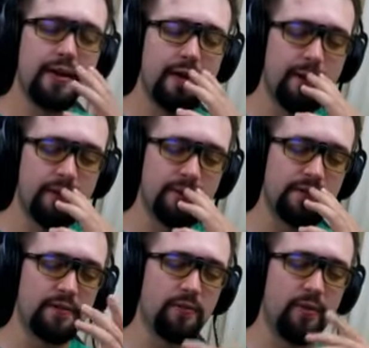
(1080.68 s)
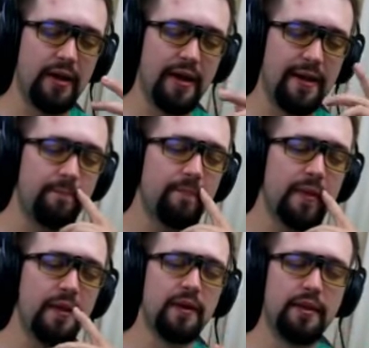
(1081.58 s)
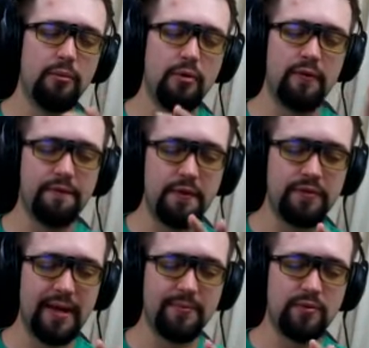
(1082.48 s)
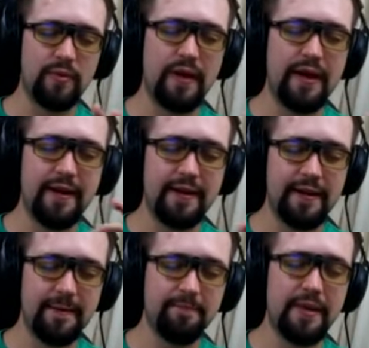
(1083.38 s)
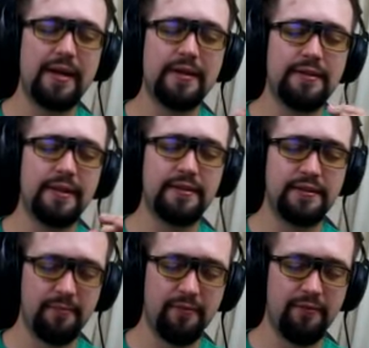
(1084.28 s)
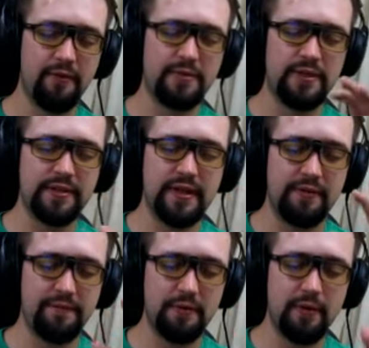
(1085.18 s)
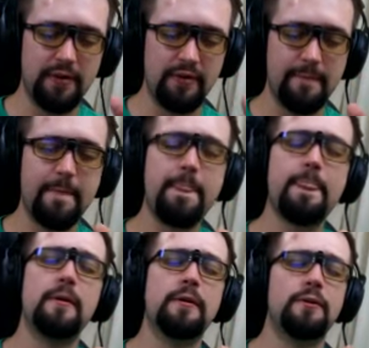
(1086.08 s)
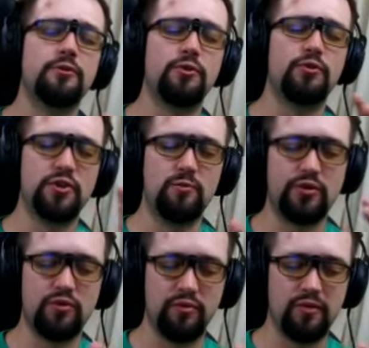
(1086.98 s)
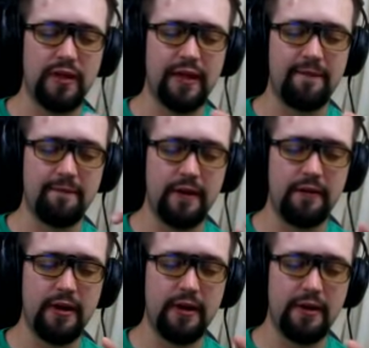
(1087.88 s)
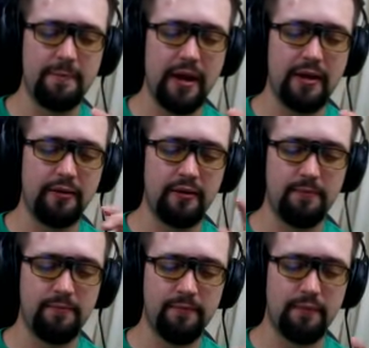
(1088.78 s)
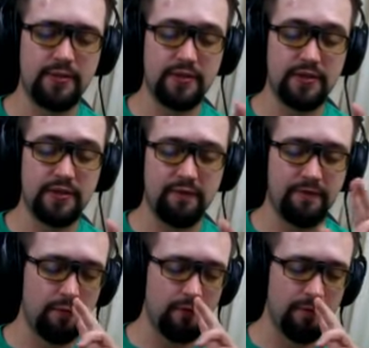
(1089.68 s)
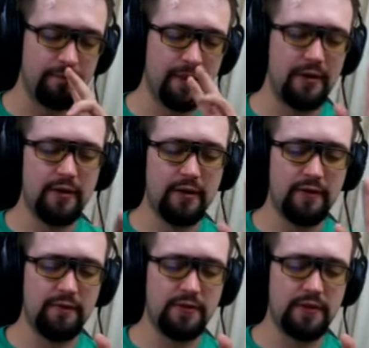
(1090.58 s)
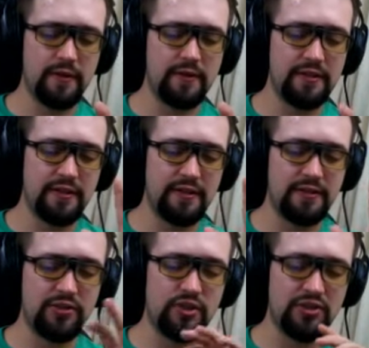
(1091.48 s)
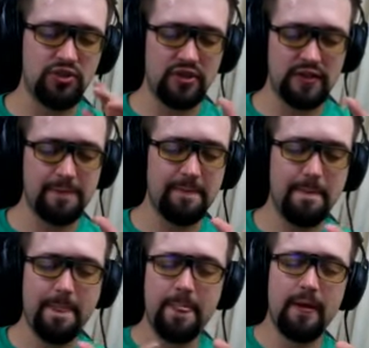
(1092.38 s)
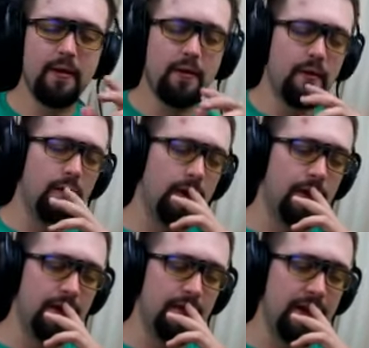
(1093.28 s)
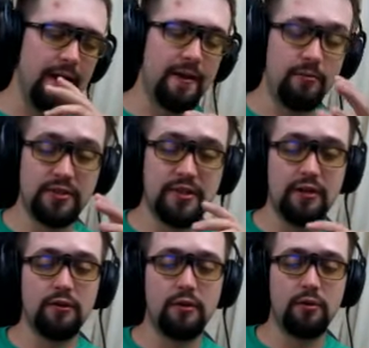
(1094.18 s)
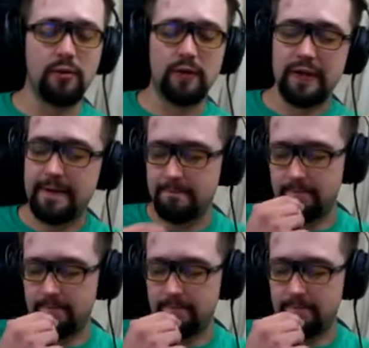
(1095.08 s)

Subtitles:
And also there were a few times when I did some performances at a few other churches, which were like very minor performances, like for a few songs and the such. That's just yeah, it was done locally.